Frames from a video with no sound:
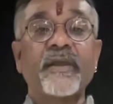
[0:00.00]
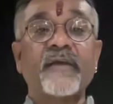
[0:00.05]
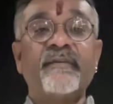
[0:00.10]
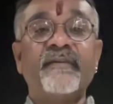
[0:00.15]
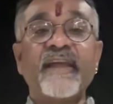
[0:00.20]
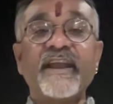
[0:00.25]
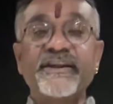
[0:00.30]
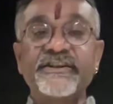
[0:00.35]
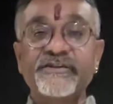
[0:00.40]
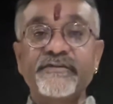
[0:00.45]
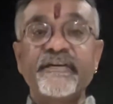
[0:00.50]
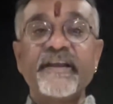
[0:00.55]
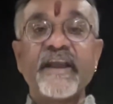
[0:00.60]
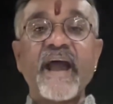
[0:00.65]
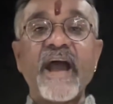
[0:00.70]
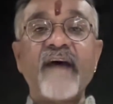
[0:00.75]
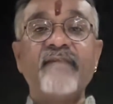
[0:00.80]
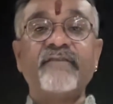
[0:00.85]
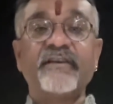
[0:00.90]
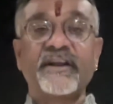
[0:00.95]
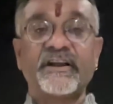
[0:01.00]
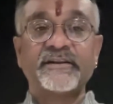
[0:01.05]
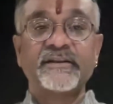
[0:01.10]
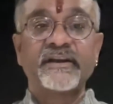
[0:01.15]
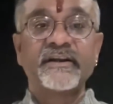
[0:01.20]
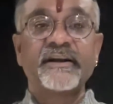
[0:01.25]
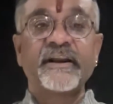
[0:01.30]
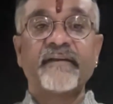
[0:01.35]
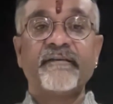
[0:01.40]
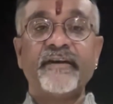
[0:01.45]
Next, we have
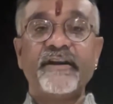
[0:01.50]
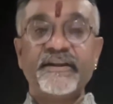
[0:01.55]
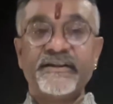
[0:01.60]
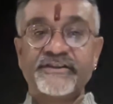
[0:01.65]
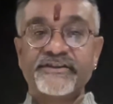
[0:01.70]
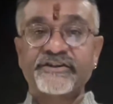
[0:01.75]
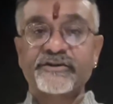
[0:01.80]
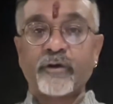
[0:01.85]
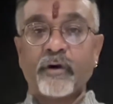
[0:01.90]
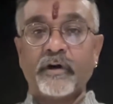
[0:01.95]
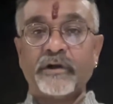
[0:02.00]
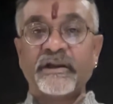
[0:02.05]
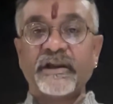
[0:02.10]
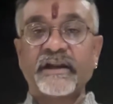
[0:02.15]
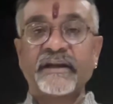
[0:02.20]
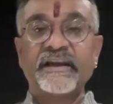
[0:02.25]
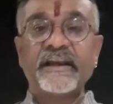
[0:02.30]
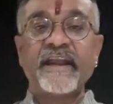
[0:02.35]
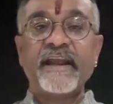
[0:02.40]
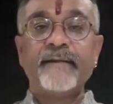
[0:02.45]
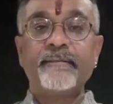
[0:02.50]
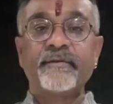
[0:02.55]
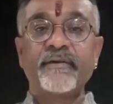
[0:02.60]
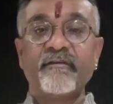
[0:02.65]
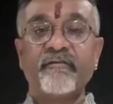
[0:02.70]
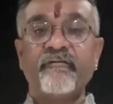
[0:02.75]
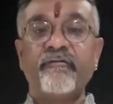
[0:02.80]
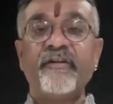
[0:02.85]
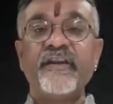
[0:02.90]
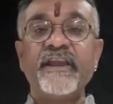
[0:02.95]
another Dravidian scholar named
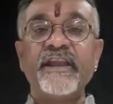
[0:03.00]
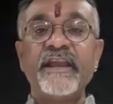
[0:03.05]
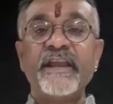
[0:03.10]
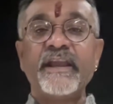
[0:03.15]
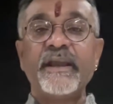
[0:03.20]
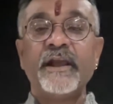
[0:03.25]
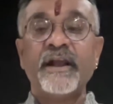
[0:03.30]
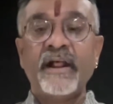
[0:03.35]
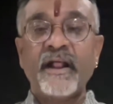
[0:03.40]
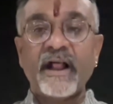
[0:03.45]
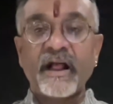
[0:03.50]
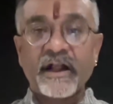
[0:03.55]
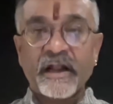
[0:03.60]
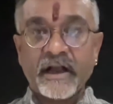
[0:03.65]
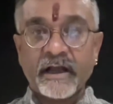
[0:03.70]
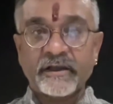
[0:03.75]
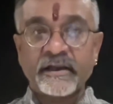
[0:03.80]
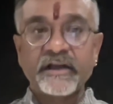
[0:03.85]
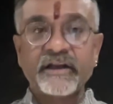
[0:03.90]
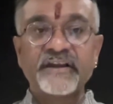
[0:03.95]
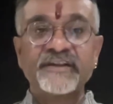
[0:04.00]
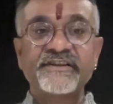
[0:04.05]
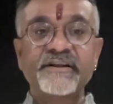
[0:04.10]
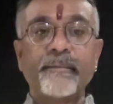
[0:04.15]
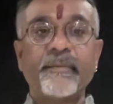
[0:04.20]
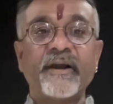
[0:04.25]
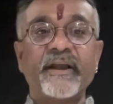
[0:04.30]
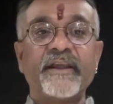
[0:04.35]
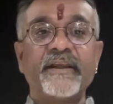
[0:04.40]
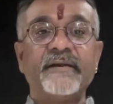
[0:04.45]
V.
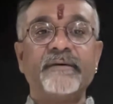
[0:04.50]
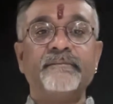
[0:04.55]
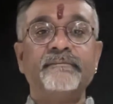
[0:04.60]
Kanakasabhai.